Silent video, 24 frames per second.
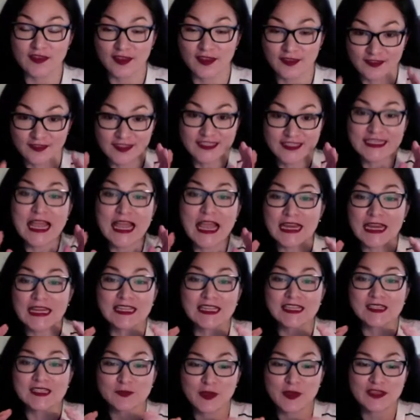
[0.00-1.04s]
the tiny
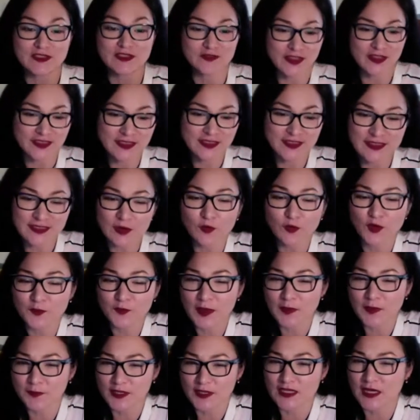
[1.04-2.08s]
space of, I think that one
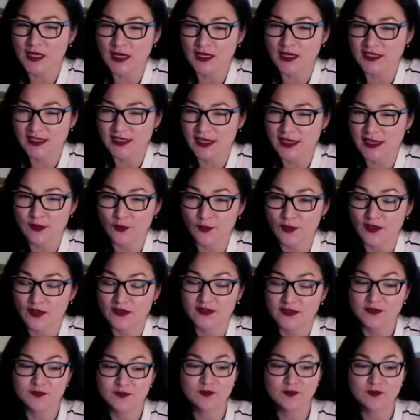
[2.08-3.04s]
might be 98 words.